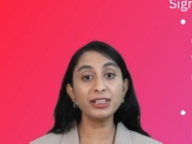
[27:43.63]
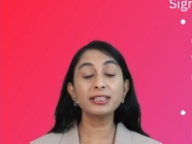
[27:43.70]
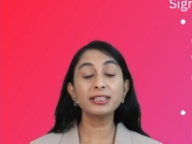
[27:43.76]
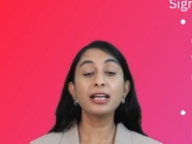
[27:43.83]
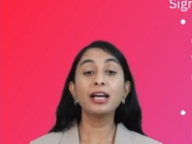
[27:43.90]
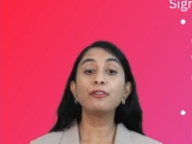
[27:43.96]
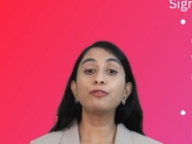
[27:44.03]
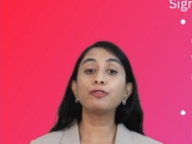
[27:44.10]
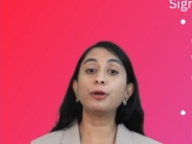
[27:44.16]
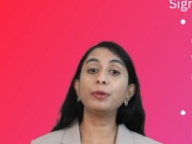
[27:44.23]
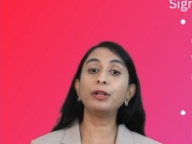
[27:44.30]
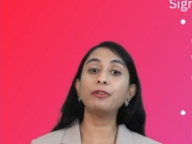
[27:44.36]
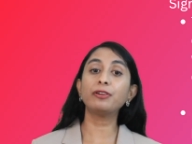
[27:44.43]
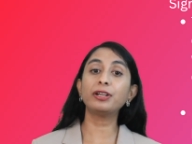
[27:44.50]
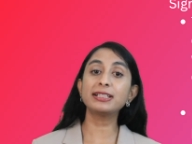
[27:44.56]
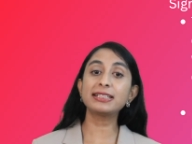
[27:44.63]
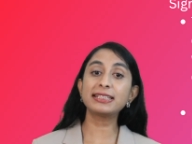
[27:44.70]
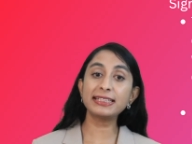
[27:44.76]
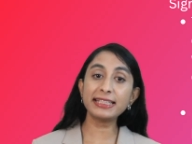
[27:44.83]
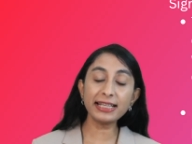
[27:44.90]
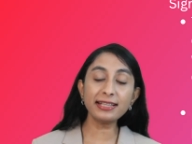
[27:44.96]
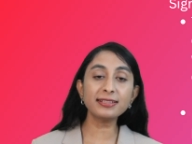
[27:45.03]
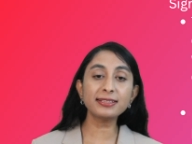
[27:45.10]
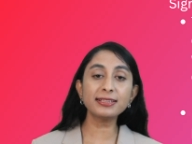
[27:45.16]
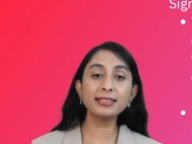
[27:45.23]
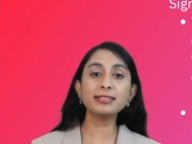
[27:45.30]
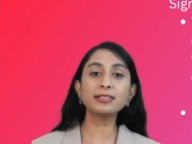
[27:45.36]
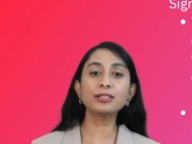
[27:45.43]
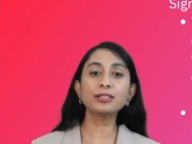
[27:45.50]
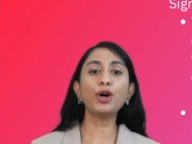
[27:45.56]
from different statuses,
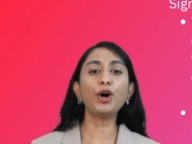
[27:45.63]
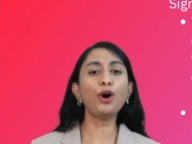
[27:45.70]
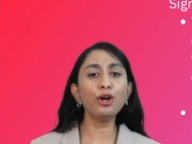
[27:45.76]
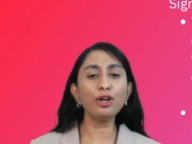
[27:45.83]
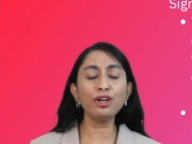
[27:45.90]
all of